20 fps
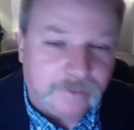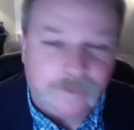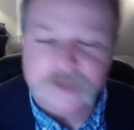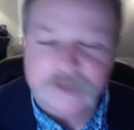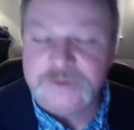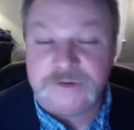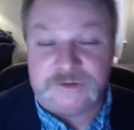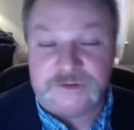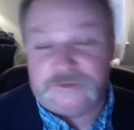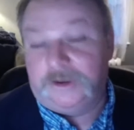you
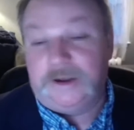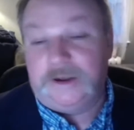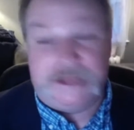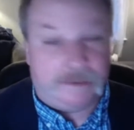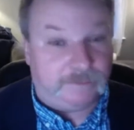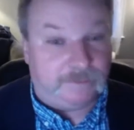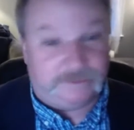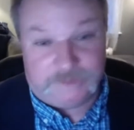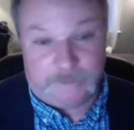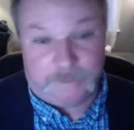just thought he
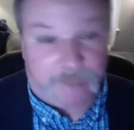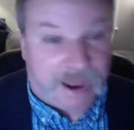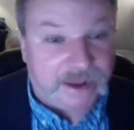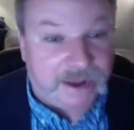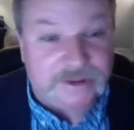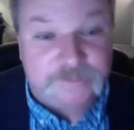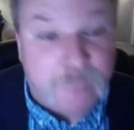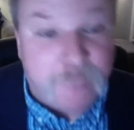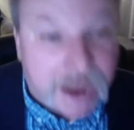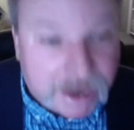was the
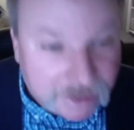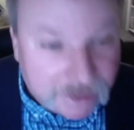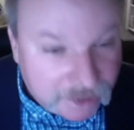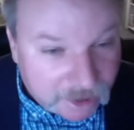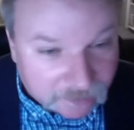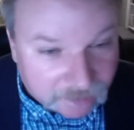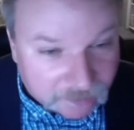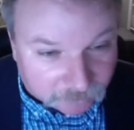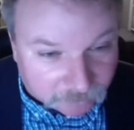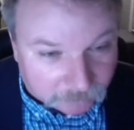baddest baddie
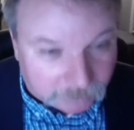ever.